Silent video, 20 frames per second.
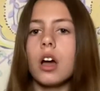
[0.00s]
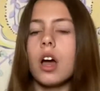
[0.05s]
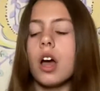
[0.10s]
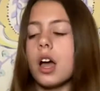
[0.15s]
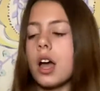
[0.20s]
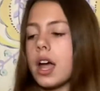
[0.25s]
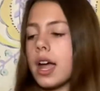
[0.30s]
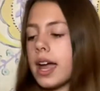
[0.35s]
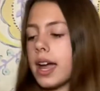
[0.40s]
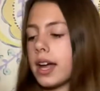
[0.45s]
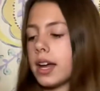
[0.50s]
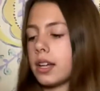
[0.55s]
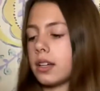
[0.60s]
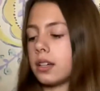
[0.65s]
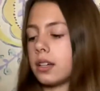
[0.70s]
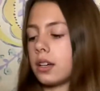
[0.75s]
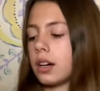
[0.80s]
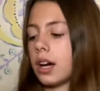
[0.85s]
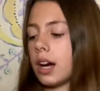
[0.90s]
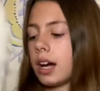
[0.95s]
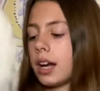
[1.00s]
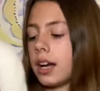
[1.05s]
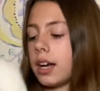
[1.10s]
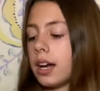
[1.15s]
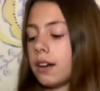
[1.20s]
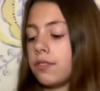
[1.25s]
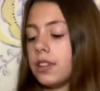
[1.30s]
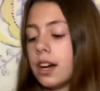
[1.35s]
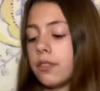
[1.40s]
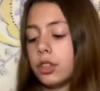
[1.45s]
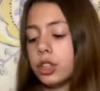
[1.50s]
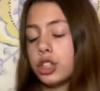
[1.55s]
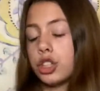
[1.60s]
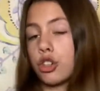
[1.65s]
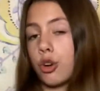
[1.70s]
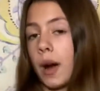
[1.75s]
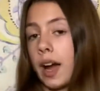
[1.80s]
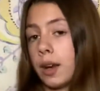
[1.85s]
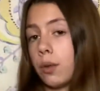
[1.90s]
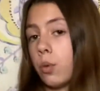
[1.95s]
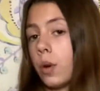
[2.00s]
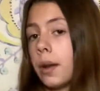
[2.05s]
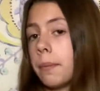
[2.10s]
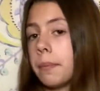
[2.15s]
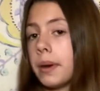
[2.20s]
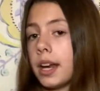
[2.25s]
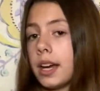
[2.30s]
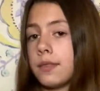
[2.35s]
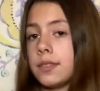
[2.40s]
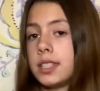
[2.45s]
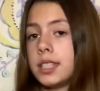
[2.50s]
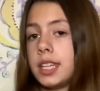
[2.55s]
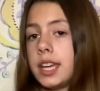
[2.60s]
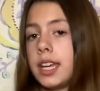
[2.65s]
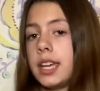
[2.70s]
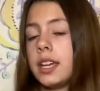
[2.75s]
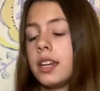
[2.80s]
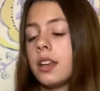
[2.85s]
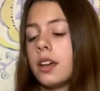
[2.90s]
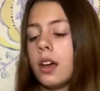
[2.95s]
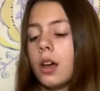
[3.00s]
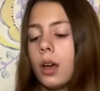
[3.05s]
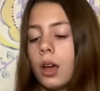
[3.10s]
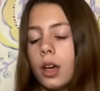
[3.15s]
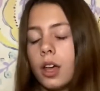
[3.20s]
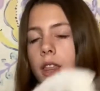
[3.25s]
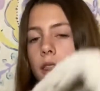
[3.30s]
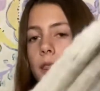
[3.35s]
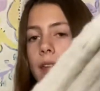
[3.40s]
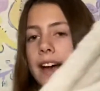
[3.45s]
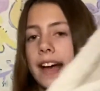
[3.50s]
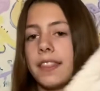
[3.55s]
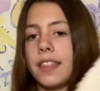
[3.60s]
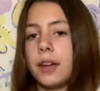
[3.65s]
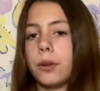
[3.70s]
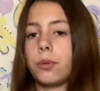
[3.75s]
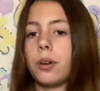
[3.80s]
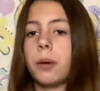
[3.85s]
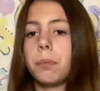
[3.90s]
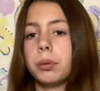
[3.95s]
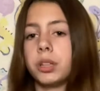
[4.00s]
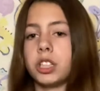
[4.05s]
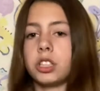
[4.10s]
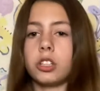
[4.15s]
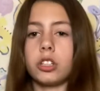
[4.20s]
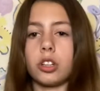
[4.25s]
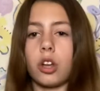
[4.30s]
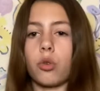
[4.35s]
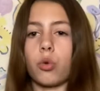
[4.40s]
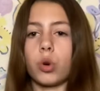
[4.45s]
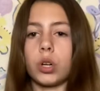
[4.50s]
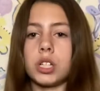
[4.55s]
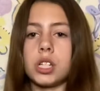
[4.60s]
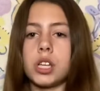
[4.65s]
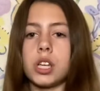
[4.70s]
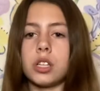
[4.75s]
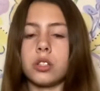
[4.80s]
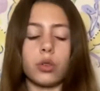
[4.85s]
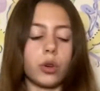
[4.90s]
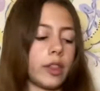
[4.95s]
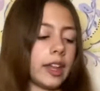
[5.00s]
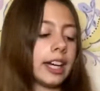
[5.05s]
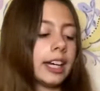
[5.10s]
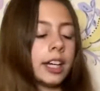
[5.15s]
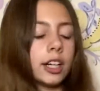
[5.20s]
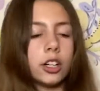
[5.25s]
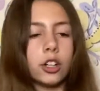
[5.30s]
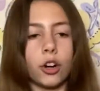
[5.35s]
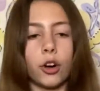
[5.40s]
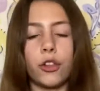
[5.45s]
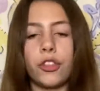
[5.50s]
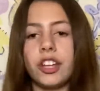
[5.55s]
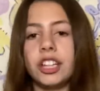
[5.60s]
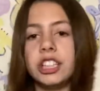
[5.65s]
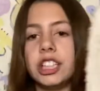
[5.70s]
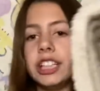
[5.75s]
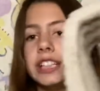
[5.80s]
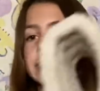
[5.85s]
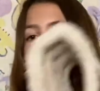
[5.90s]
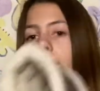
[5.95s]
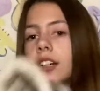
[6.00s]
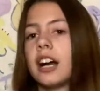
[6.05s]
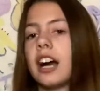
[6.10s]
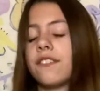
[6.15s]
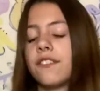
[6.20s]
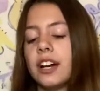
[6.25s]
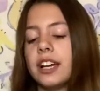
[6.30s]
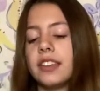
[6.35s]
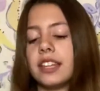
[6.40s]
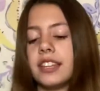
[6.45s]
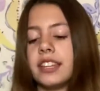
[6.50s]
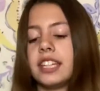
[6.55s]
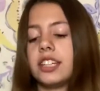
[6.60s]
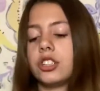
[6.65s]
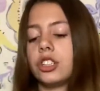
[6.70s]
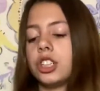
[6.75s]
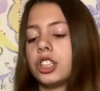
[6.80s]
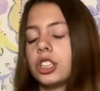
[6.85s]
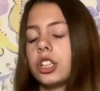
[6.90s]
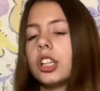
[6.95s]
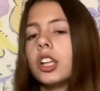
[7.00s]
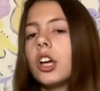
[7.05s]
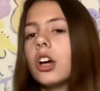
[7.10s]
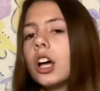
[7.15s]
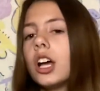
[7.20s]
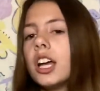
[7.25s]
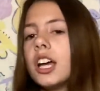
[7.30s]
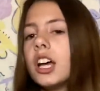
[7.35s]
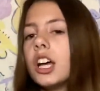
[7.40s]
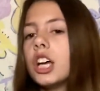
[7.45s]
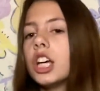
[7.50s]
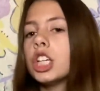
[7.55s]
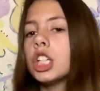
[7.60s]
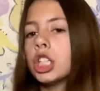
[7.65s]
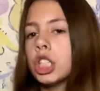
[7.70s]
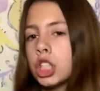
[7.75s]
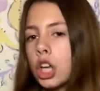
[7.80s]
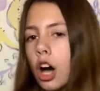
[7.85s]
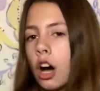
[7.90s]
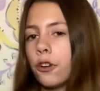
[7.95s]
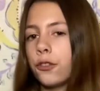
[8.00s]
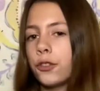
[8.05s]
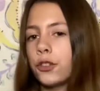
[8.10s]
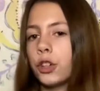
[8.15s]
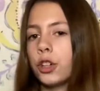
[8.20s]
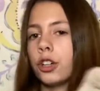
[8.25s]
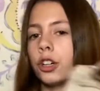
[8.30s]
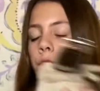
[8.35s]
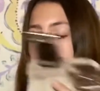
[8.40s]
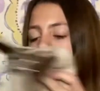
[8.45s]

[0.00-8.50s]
and I have never tried one, but I've seen that they rub blisters on horses or they get a girth itch easier. I find that these are just a little softer